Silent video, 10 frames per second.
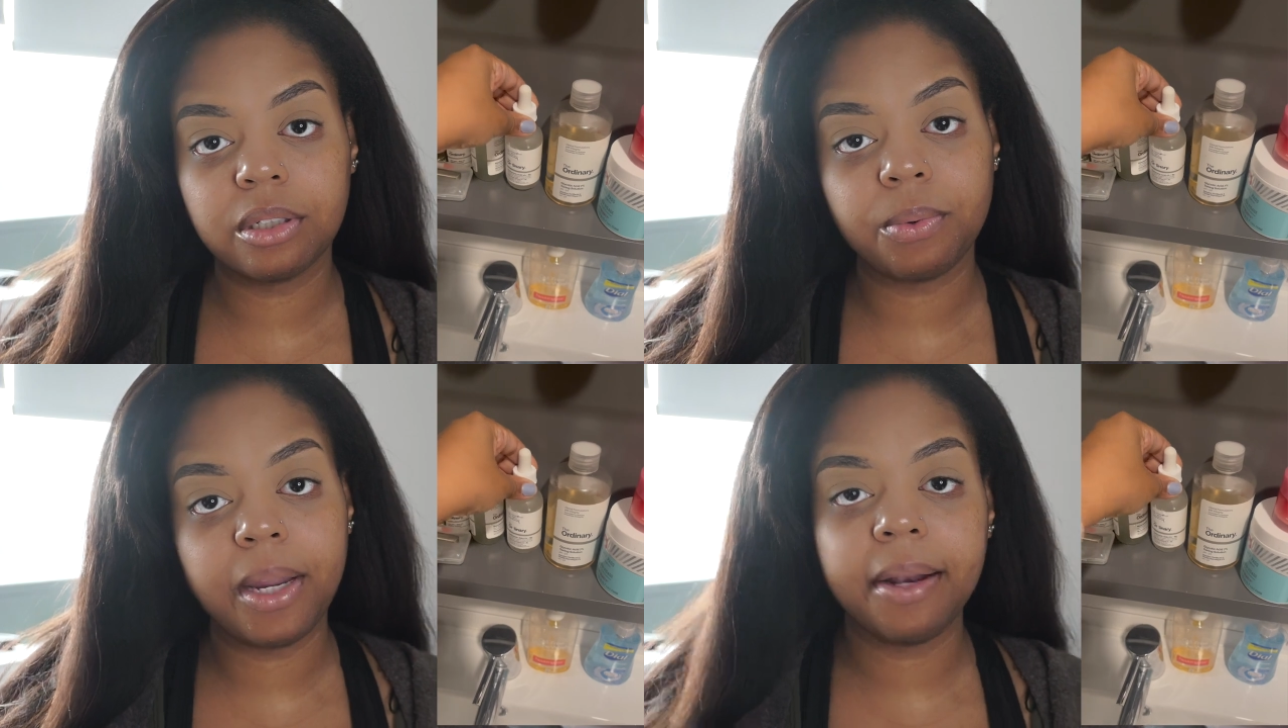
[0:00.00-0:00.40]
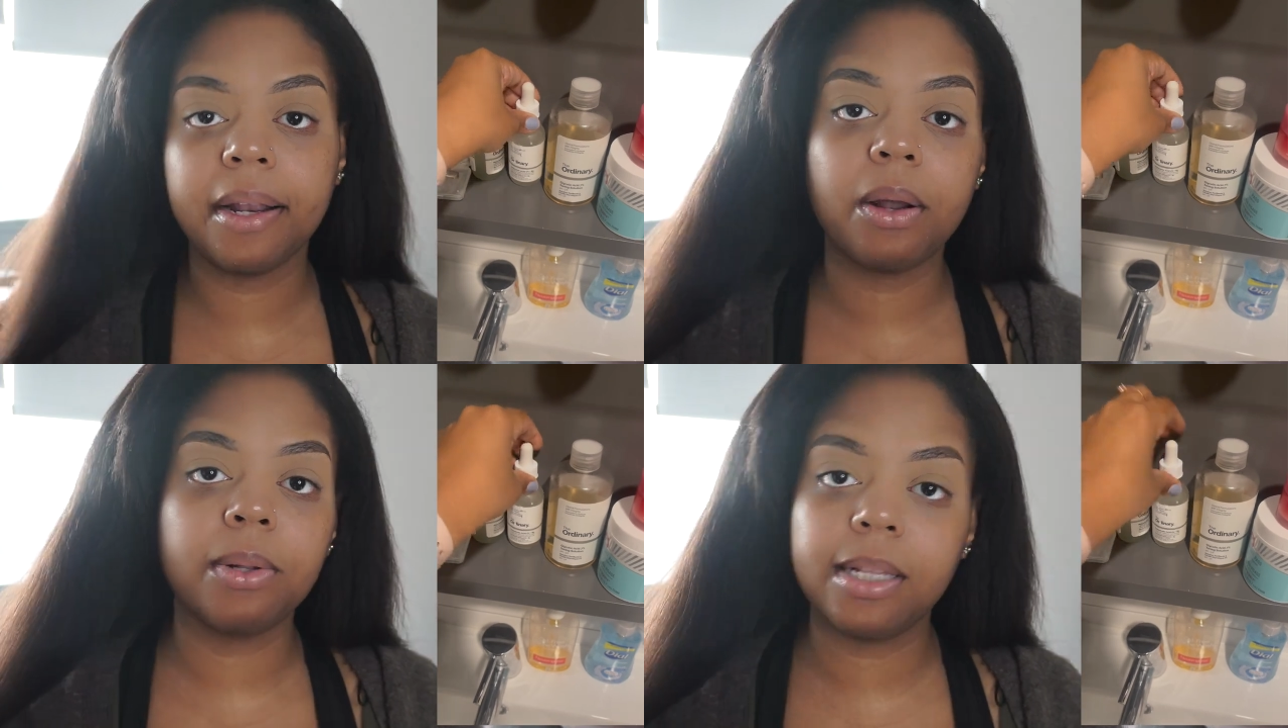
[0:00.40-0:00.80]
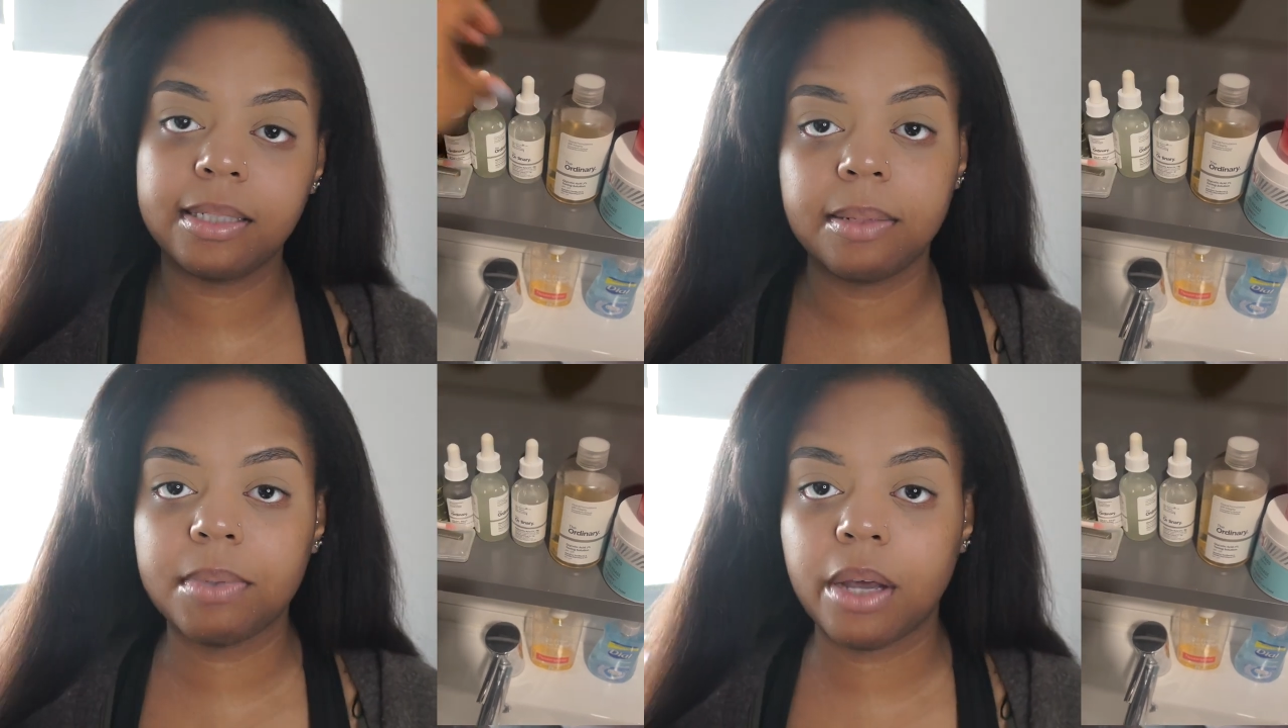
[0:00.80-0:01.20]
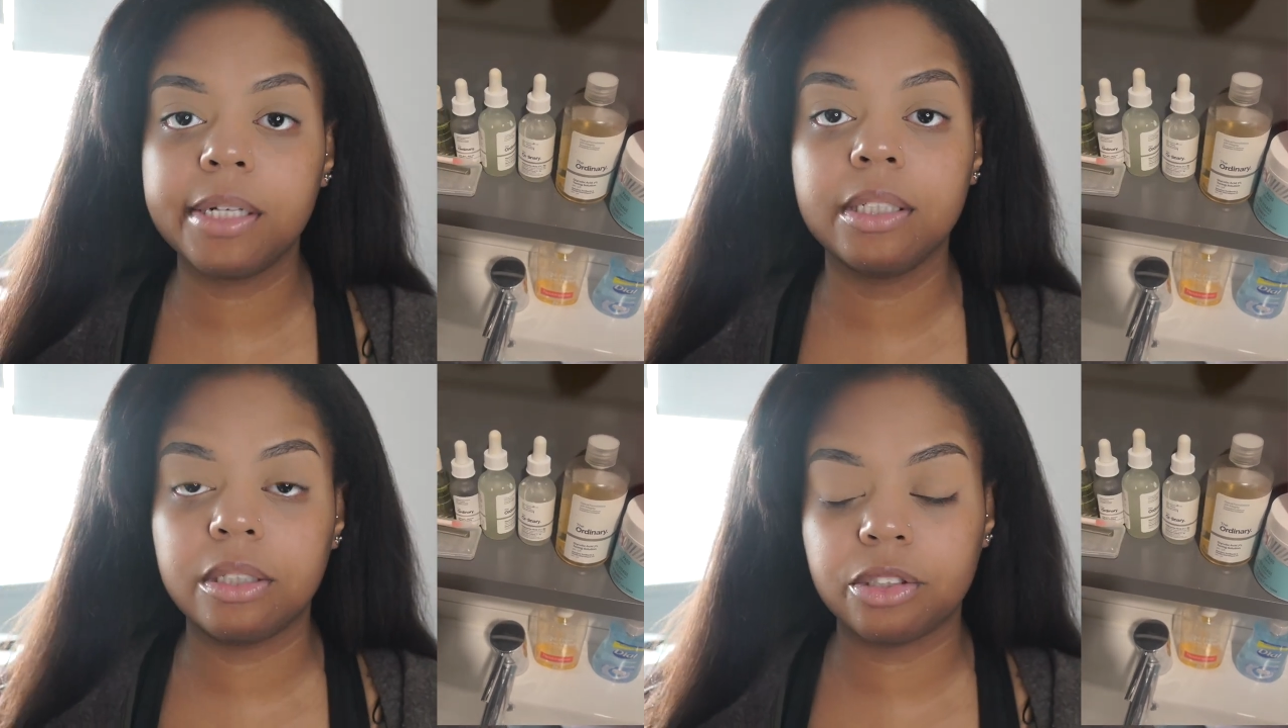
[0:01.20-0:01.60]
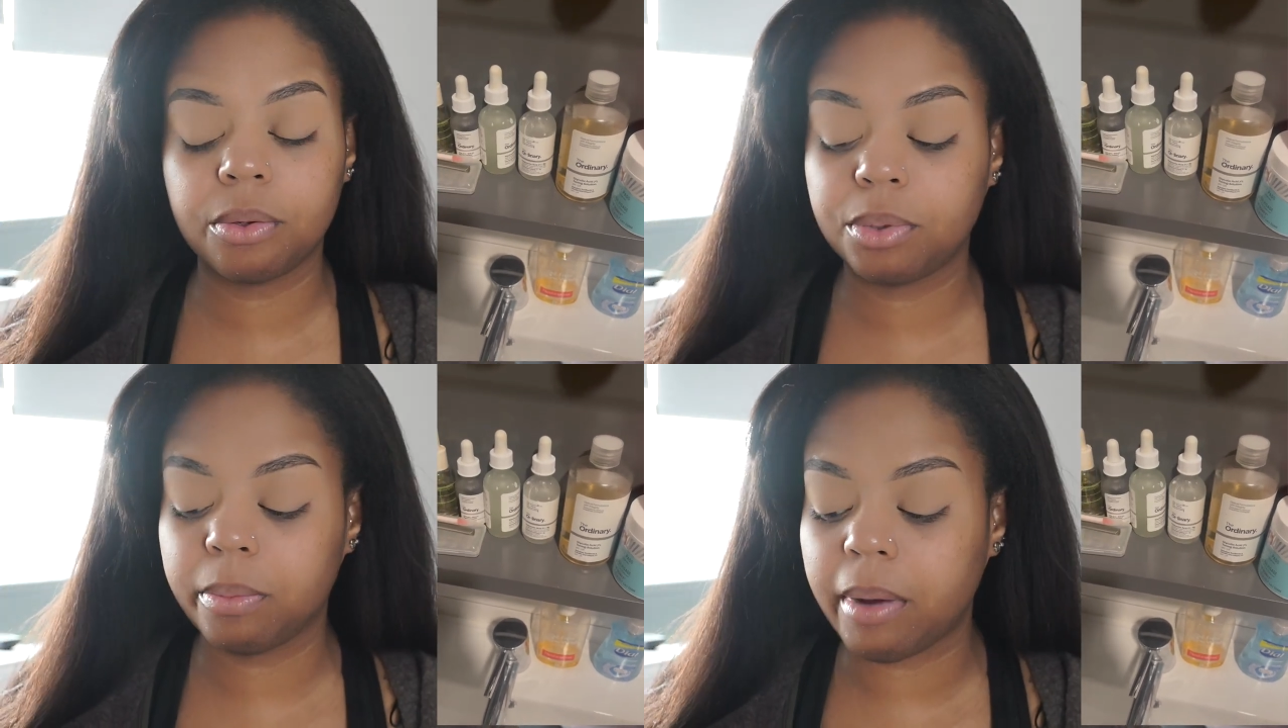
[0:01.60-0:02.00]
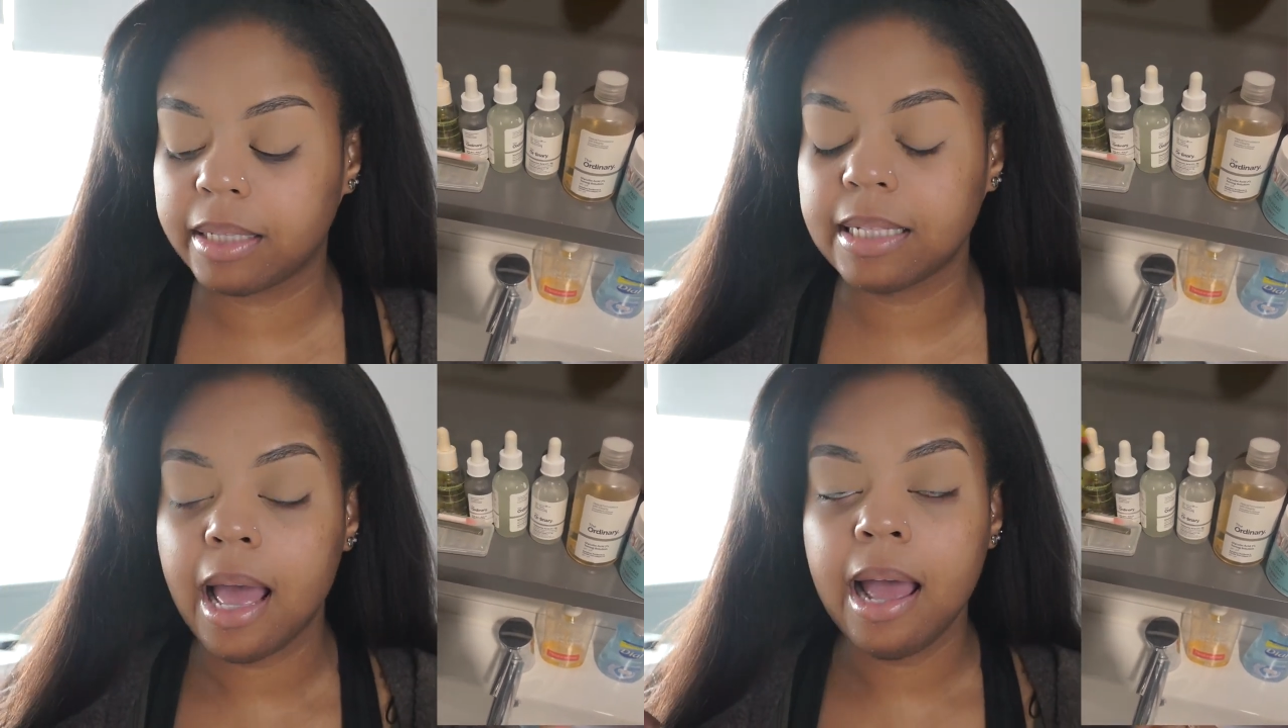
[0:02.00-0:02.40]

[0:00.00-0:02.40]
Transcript: screen and I will list them down in the description box